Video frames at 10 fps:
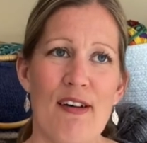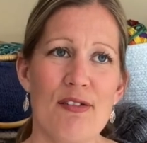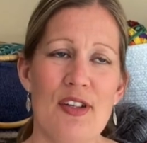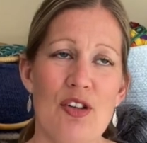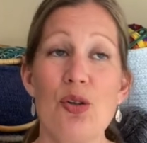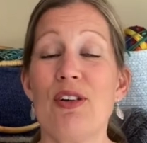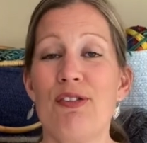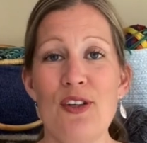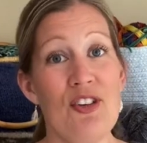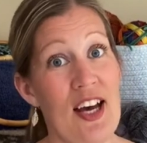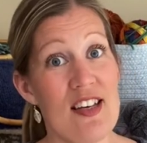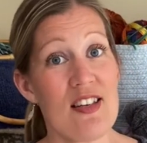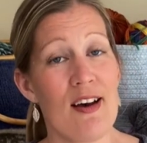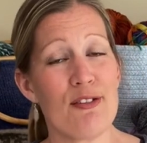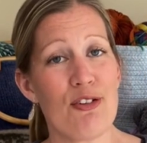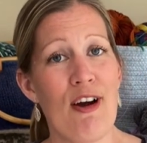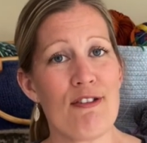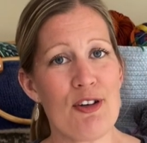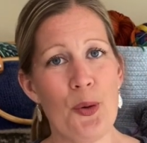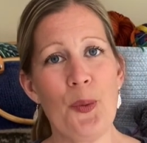it took a few days after I
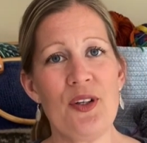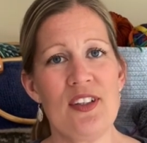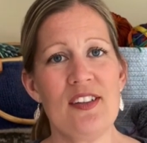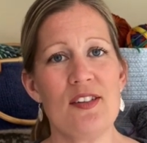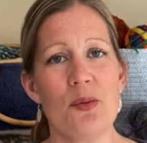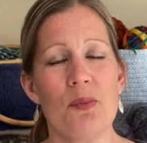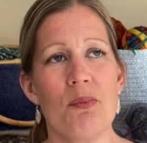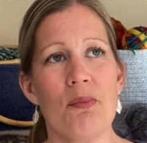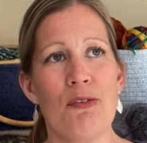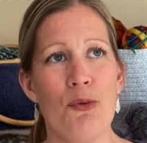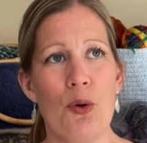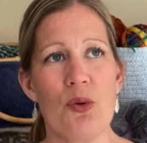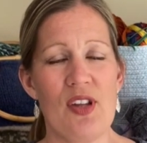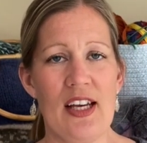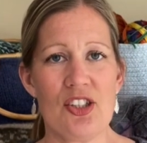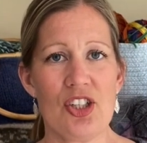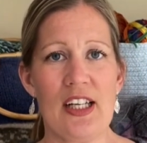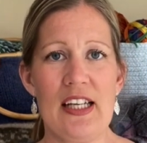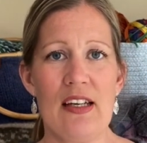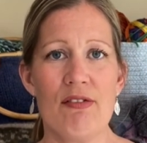recorded it before it was
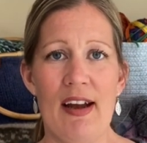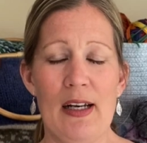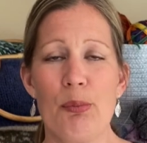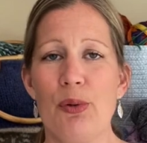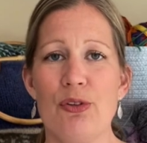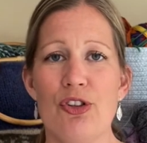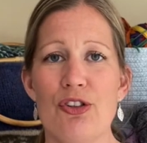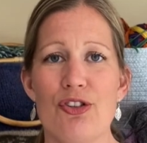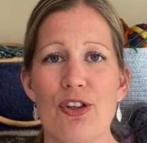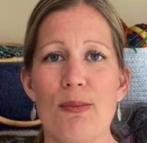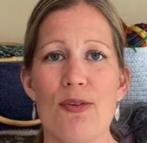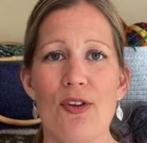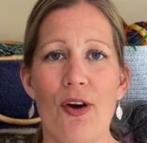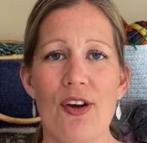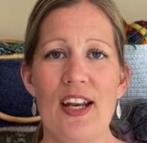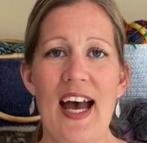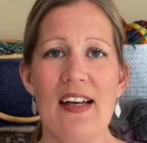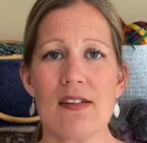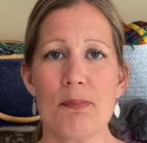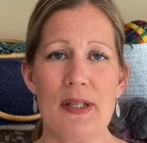actually available on YouTube. So it
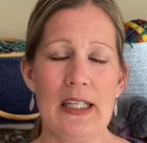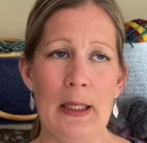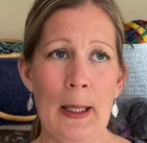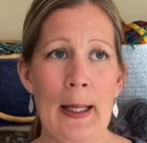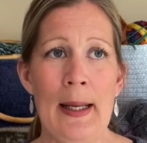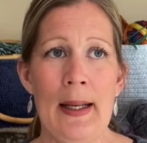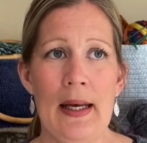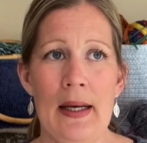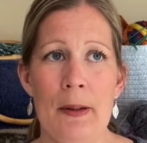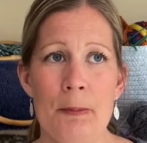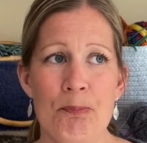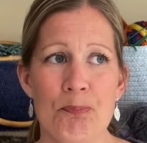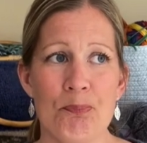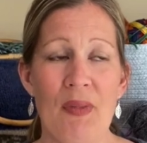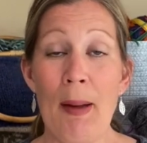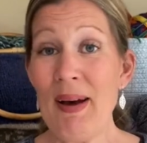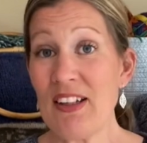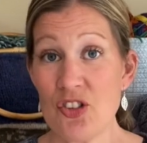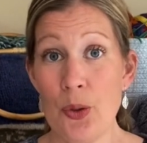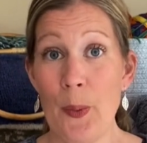has been about
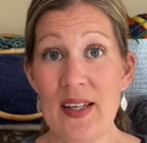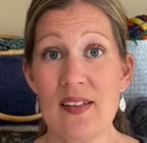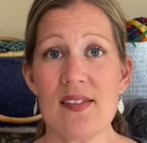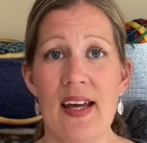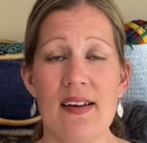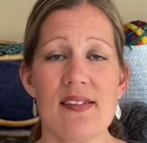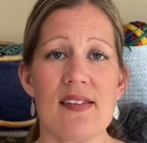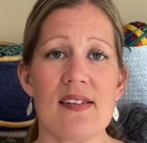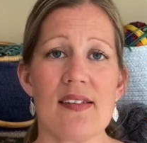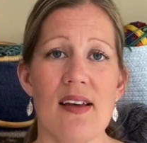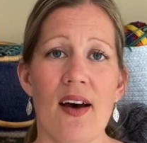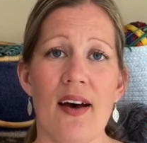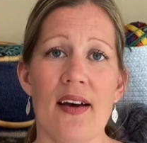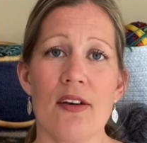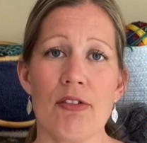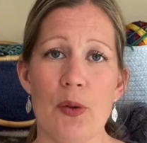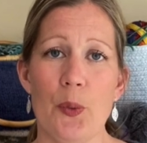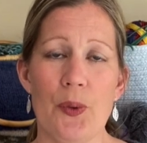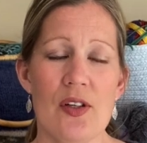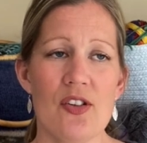2 weeks now since I
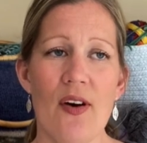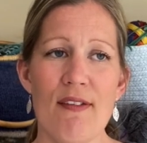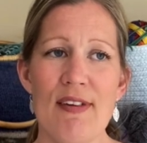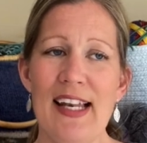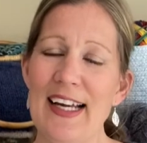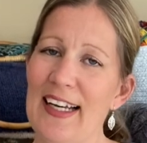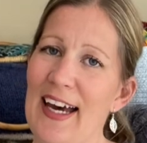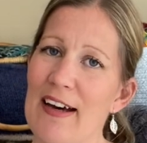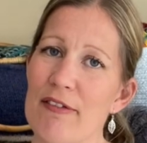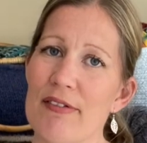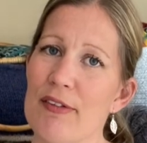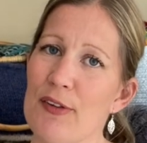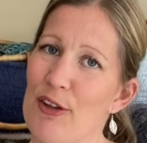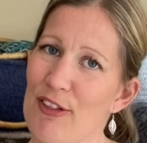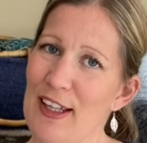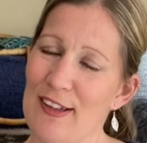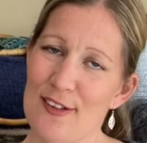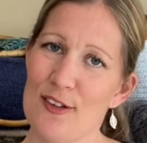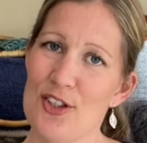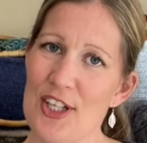recorded. So I feel like I have a few
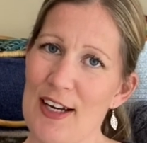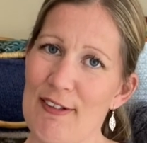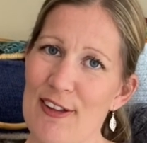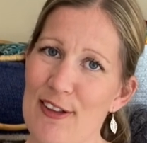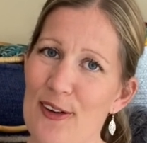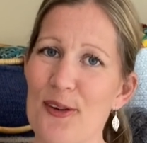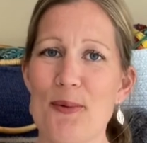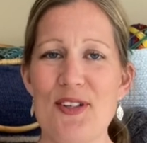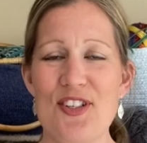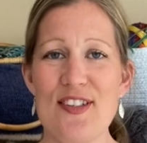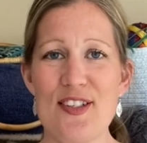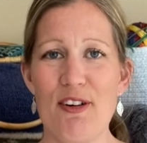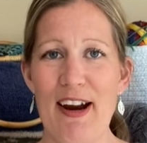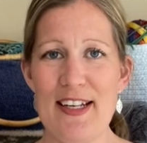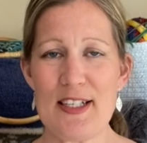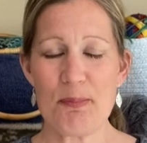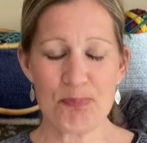things to share with you, which is great.